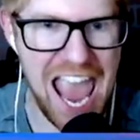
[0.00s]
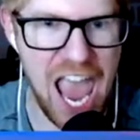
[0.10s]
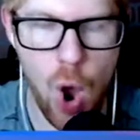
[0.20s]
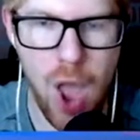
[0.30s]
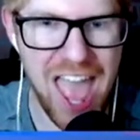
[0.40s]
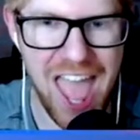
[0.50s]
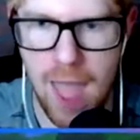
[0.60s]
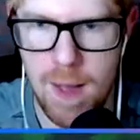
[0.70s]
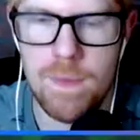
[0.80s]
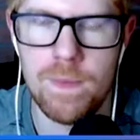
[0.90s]
eh,
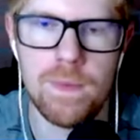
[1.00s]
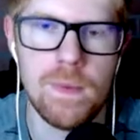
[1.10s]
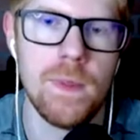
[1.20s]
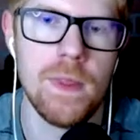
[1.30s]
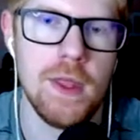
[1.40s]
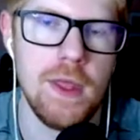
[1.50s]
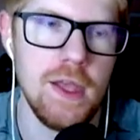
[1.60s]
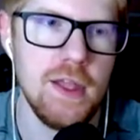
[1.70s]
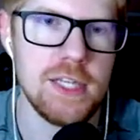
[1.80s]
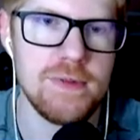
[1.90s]
eh.
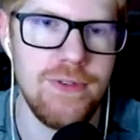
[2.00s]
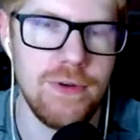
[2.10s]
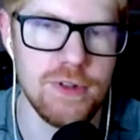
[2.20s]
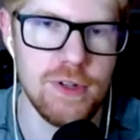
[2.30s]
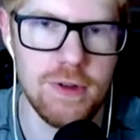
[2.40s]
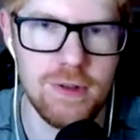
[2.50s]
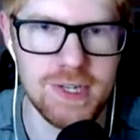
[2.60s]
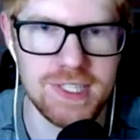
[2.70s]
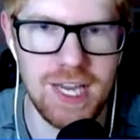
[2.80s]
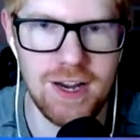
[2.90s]
That's my favorite Lord of the
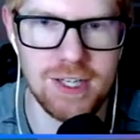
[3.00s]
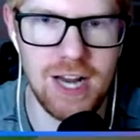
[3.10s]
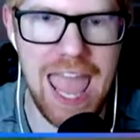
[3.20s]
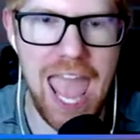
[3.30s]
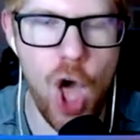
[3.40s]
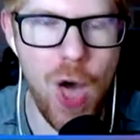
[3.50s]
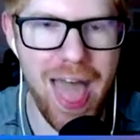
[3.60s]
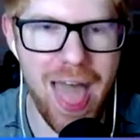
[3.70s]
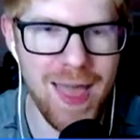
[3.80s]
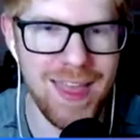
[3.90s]
Rings character. Eh.
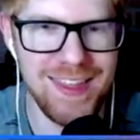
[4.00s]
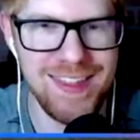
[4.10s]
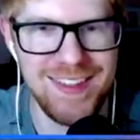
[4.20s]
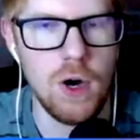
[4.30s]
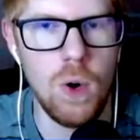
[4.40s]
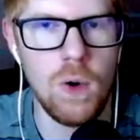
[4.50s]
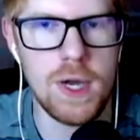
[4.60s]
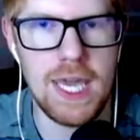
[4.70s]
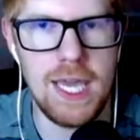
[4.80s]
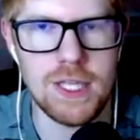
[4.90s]
eh.
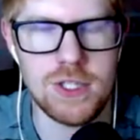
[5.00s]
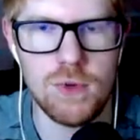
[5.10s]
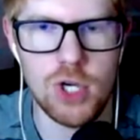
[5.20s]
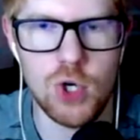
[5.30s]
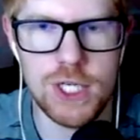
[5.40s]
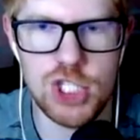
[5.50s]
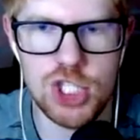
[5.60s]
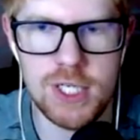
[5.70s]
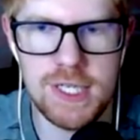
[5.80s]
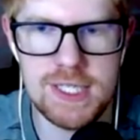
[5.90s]
Okay, so the
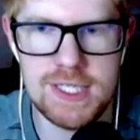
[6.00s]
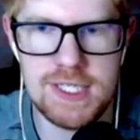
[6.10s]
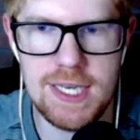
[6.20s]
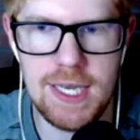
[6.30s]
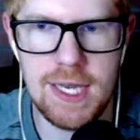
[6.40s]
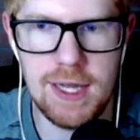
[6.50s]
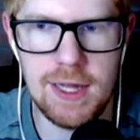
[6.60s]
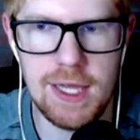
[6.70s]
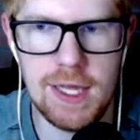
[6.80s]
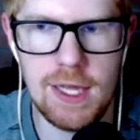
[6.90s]
question is, did
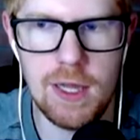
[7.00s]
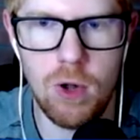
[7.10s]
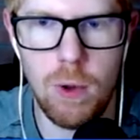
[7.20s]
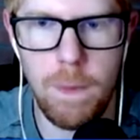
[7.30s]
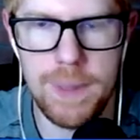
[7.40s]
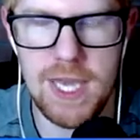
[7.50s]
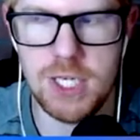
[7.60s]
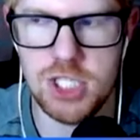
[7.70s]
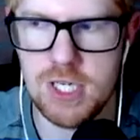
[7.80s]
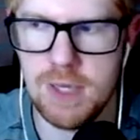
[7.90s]
little old
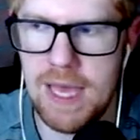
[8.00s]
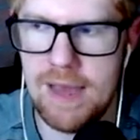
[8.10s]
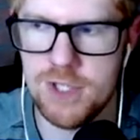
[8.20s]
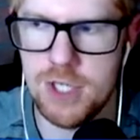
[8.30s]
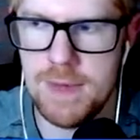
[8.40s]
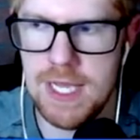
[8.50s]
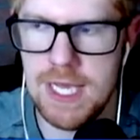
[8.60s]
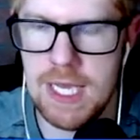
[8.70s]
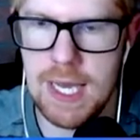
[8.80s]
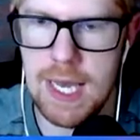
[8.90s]
Peach come after
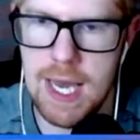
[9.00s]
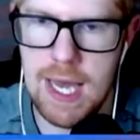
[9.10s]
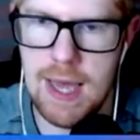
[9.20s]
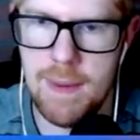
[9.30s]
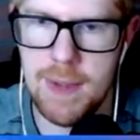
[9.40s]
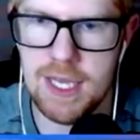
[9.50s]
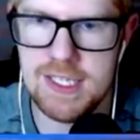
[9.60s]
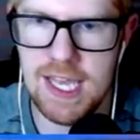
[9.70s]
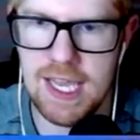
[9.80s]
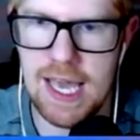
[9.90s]
me uh,
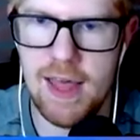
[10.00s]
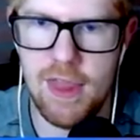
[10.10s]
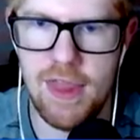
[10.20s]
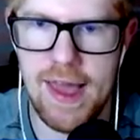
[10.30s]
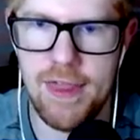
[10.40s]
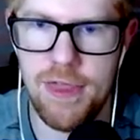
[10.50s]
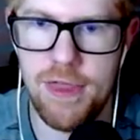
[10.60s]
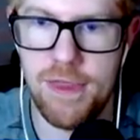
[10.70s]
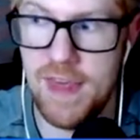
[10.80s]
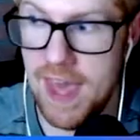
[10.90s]
because I got that
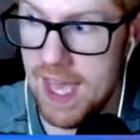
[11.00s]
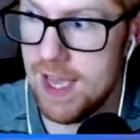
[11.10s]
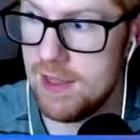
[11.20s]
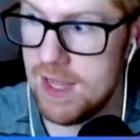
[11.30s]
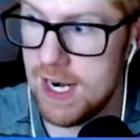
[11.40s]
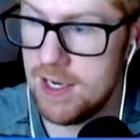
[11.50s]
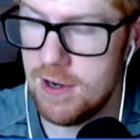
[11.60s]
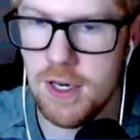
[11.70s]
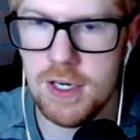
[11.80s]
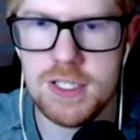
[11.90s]
thing that I
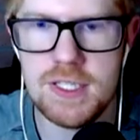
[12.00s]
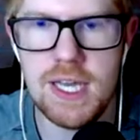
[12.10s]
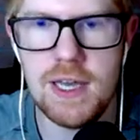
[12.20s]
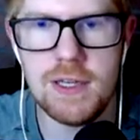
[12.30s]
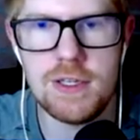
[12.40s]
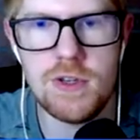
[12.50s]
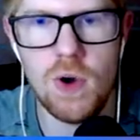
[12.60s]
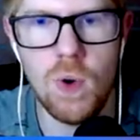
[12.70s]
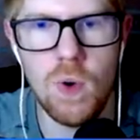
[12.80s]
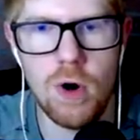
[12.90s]
don't understand,
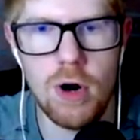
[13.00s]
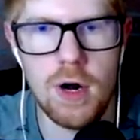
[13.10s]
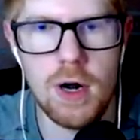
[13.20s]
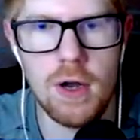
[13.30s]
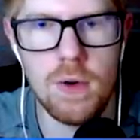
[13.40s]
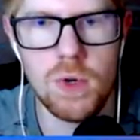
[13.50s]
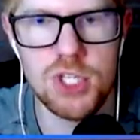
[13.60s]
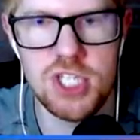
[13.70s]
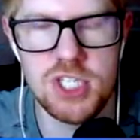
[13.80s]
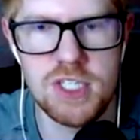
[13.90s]
or was
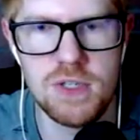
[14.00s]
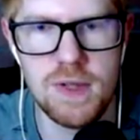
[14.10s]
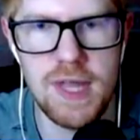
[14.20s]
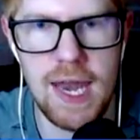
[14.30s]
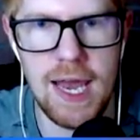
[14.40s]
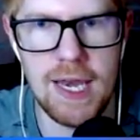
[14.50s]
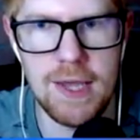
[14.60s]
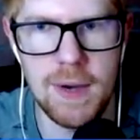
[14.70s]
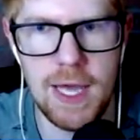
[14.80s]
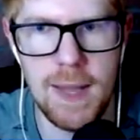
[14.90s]
she just doing that
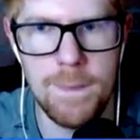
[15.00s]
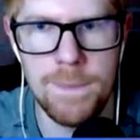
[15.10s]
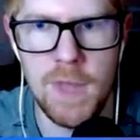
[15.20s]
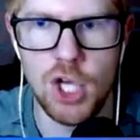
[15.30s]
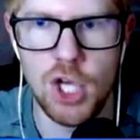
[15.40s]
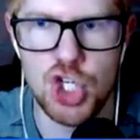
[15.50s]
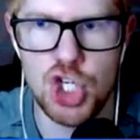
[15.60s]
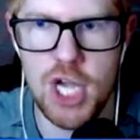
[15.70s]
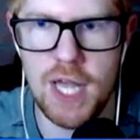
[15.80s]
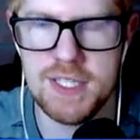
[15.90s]
anyway?
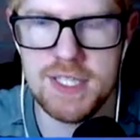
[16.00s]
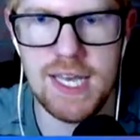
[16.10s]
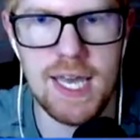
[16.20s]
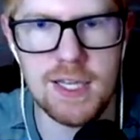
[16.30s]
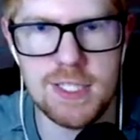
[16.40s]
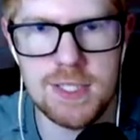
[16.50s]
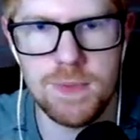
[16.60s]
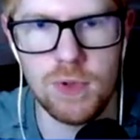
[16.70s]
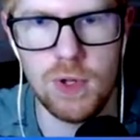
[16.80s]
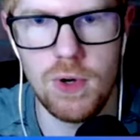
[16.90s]
Shallst I
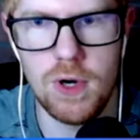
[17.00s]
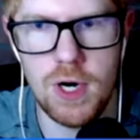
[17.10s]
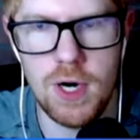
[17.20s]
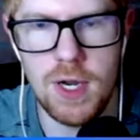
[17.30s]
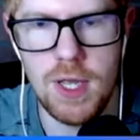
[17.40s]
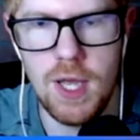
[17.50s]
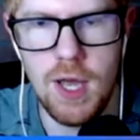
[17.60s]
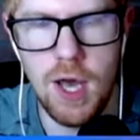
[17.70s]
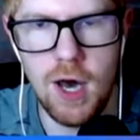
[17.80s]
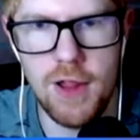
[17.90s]
explore
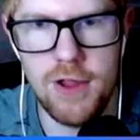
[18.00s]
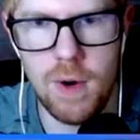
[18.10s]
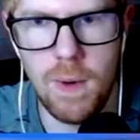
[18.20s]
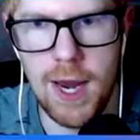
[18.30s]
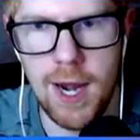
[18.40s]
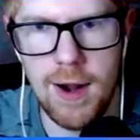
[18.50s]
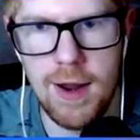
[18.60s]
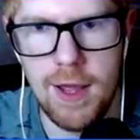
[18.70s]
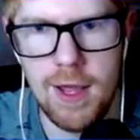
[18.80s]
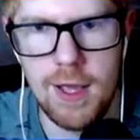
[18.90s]
otherwhere
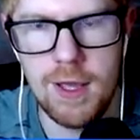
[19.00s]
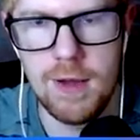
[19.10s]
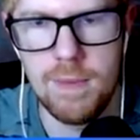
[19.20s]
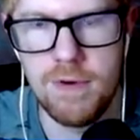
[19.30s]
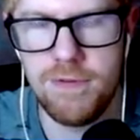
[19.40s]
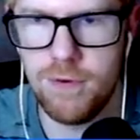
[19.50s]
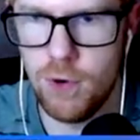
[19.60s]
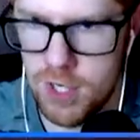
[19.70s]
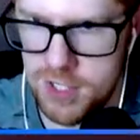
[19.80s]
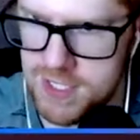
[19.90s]

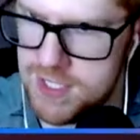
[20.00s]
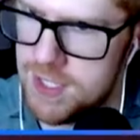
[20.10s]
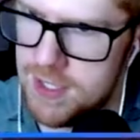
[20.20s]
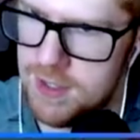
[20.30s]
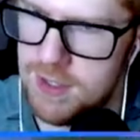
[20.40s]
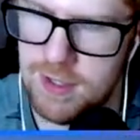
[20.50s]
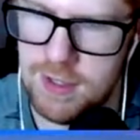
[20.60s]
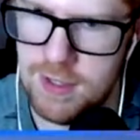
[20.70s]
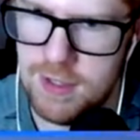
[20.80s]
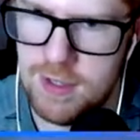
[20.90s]
beforest
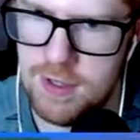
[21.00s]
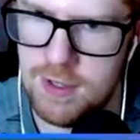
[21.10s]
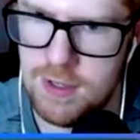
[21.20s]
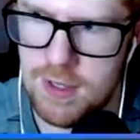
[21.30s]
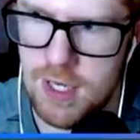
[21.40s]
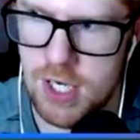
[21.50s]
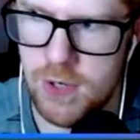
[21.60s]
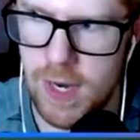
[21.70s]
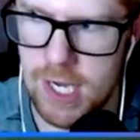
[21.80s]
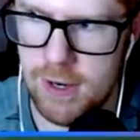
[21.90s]

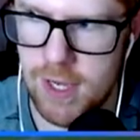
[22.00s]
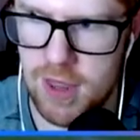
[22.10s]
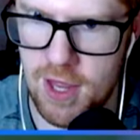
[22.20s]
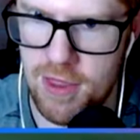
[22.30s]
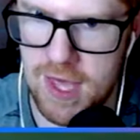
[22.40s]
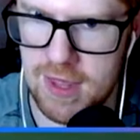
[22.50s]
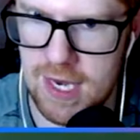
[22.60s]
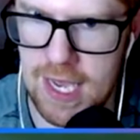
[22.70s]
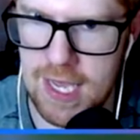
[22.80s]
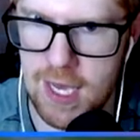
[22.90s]
acquiring the thing
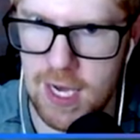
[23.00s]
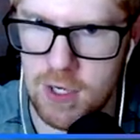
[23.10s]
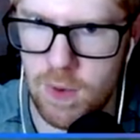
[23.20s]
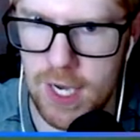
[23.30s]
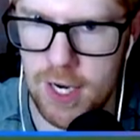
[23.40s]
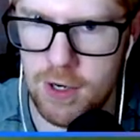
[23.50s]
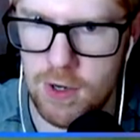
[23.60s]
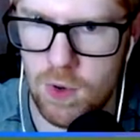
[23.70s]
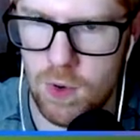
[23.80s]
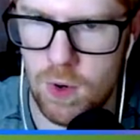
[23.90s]
that I acquired
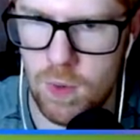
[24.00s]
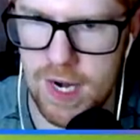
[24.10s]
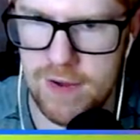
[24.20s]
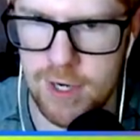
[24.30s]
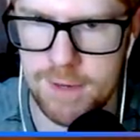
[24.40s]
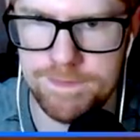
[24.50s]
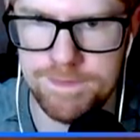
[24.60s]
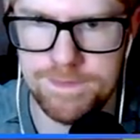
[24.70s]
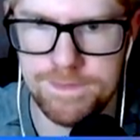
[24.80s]
or whatever?